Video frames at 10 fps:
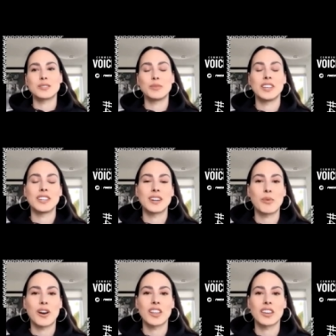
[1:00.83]
to be a
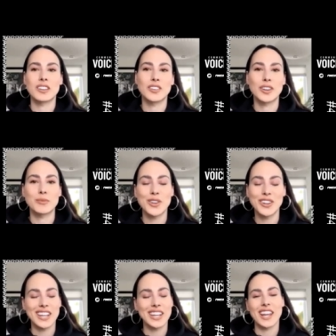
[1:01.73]
part of your
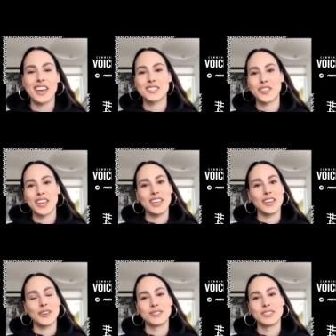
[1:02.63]
community today. So thank
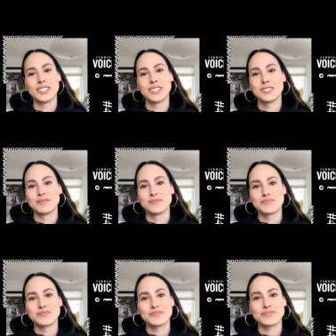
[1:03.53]
you. Of course.